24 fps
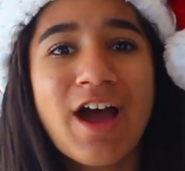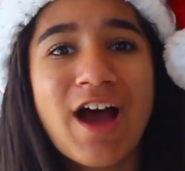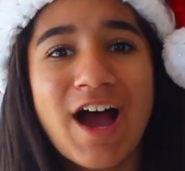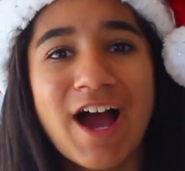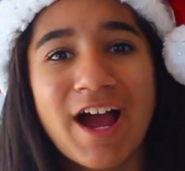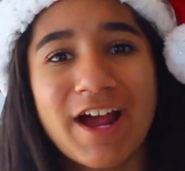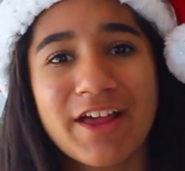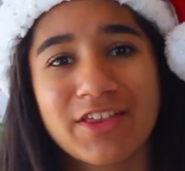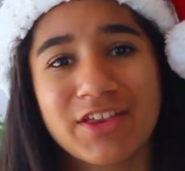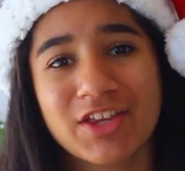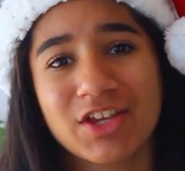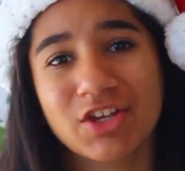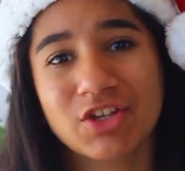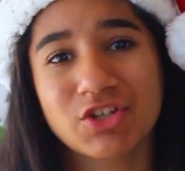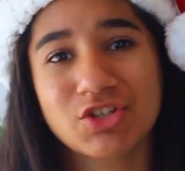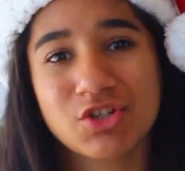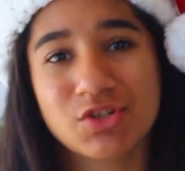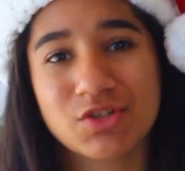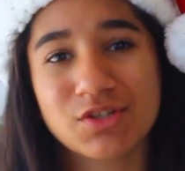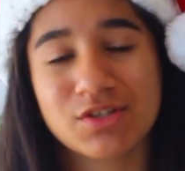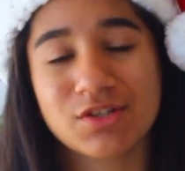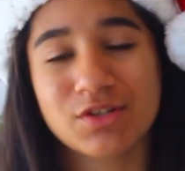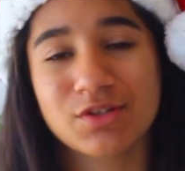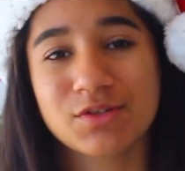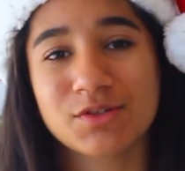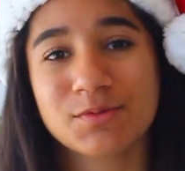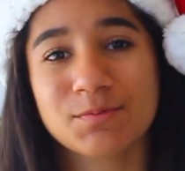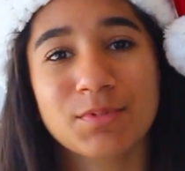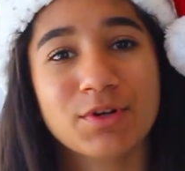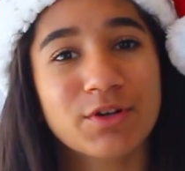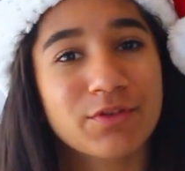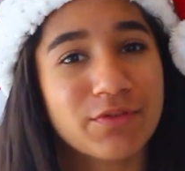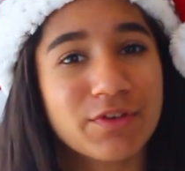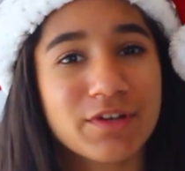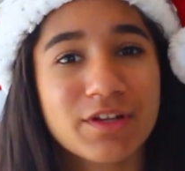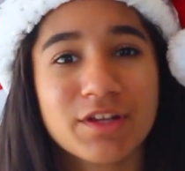I think it just goes
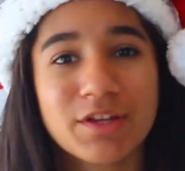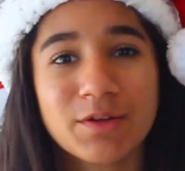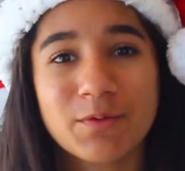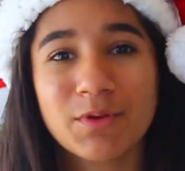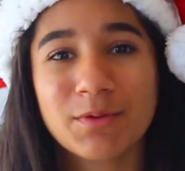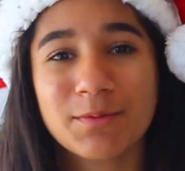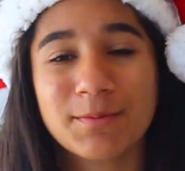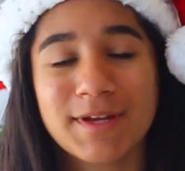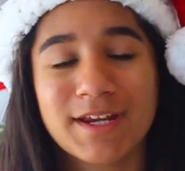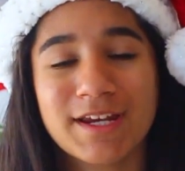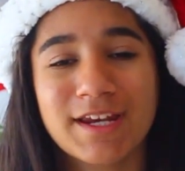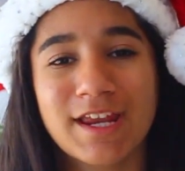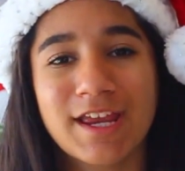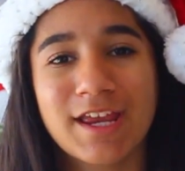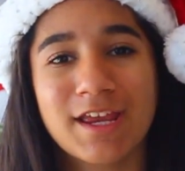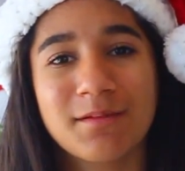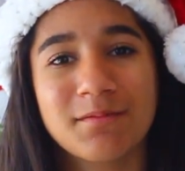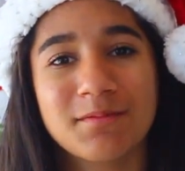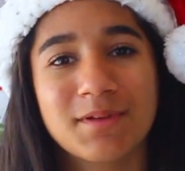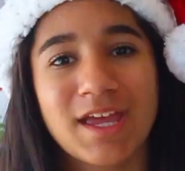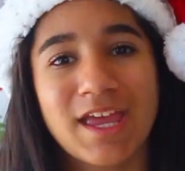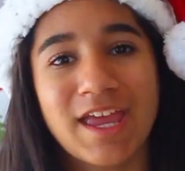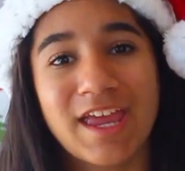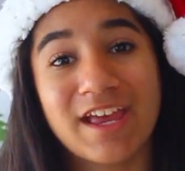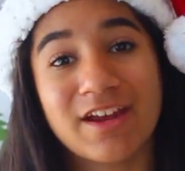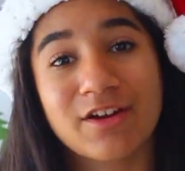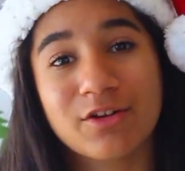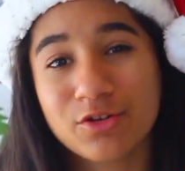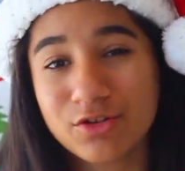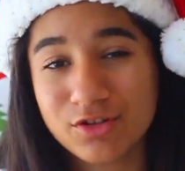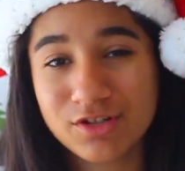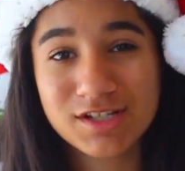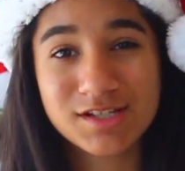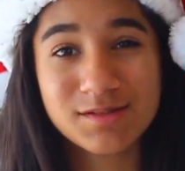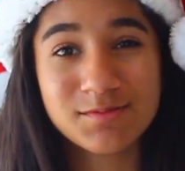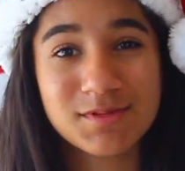perfectly with my name and
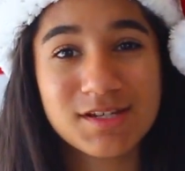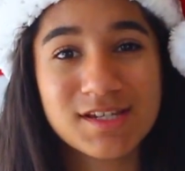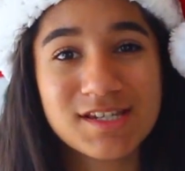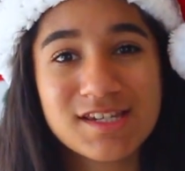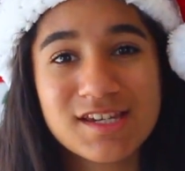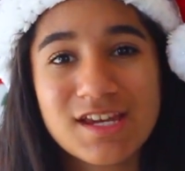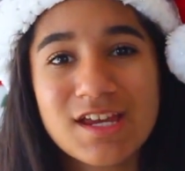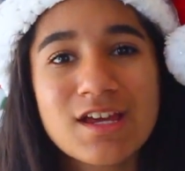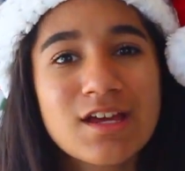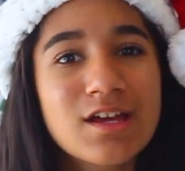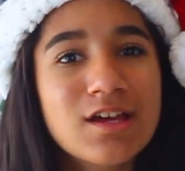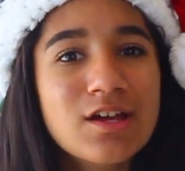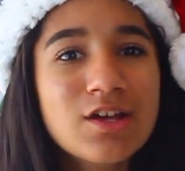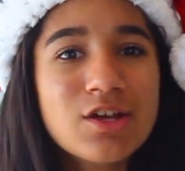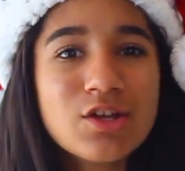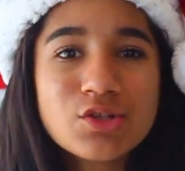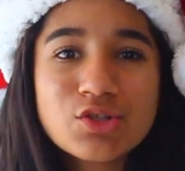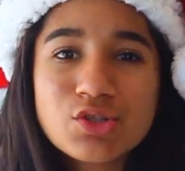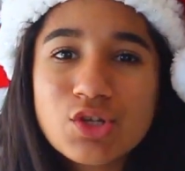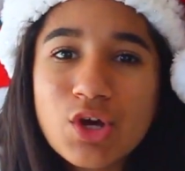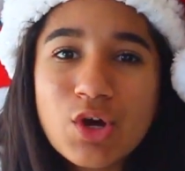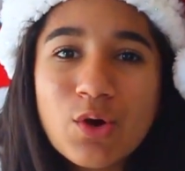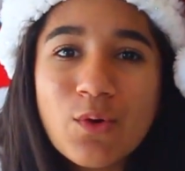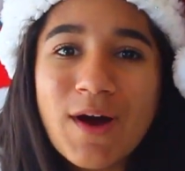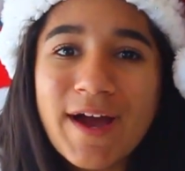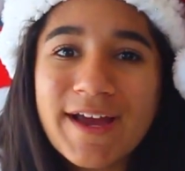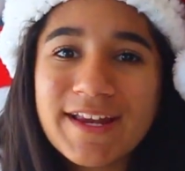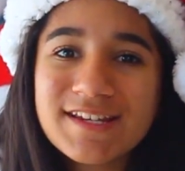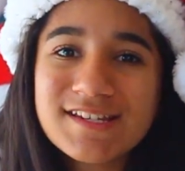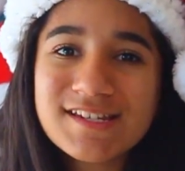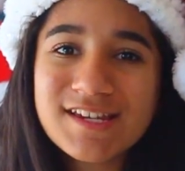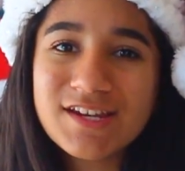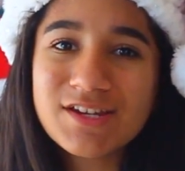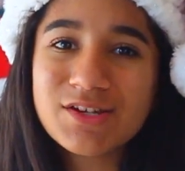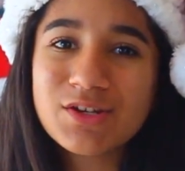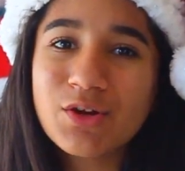Christmas so I
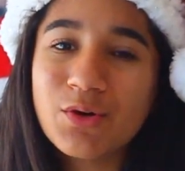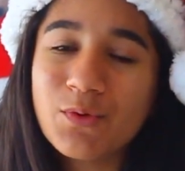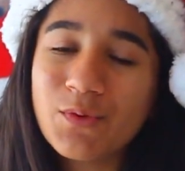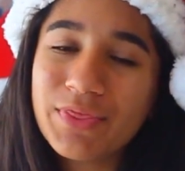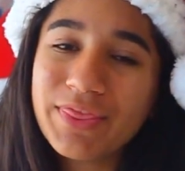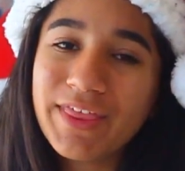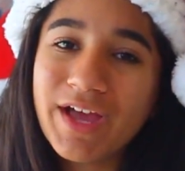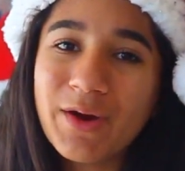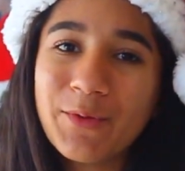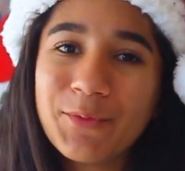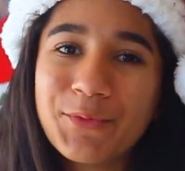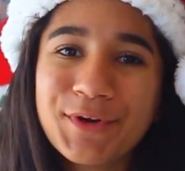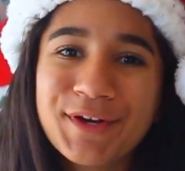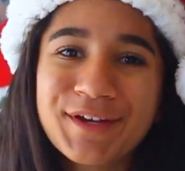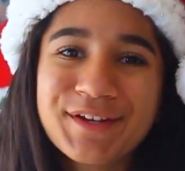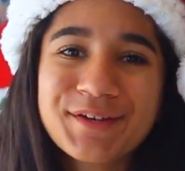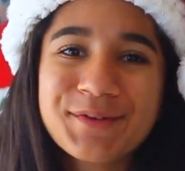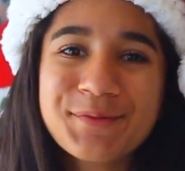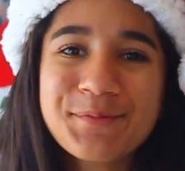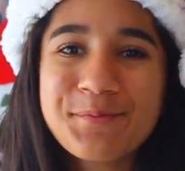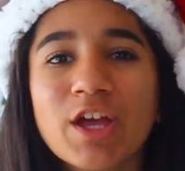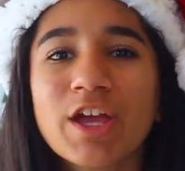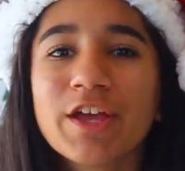decided to go with that one.